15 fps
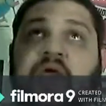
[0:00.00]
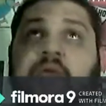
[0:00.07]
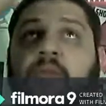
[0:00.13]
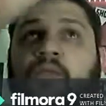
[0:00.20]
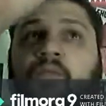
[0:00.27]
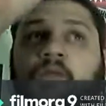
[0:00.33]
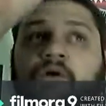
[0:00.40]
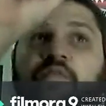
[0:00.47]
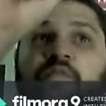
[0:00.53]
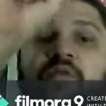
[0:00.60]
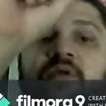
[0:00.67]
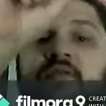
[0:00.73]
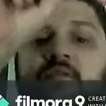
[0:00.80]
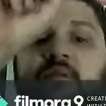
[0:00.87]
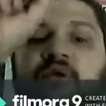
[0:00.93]
and then look for
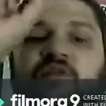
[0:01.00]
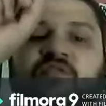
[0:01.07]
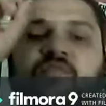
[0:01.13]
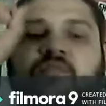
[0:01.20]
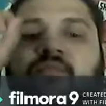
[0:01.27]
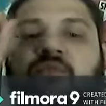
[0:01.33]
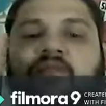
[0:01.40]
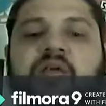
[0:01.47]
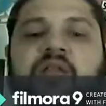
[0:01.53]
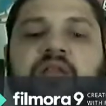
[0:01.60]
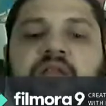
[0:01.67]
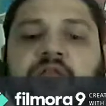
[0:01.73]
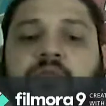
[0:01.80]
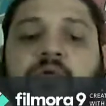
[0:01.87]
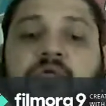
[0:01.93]
the information
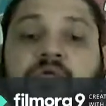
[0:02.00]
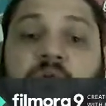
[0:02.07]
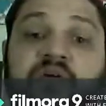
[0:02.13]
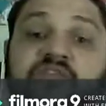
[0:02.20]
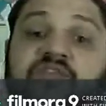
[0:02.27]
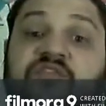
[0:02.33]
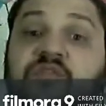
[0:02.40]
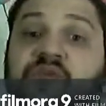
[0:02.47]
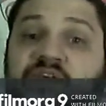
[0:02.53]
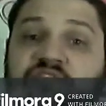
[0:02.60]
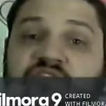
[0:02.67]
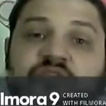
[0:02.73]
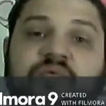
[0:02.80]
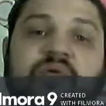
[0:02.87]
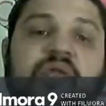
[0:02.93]
pertaining to those questions
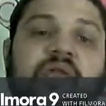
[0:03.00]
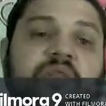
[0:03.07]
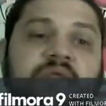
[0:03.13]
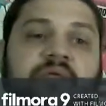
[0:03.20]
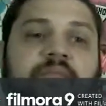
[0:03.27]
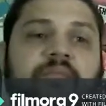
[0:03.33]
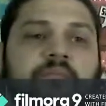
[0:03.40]
as you're reading the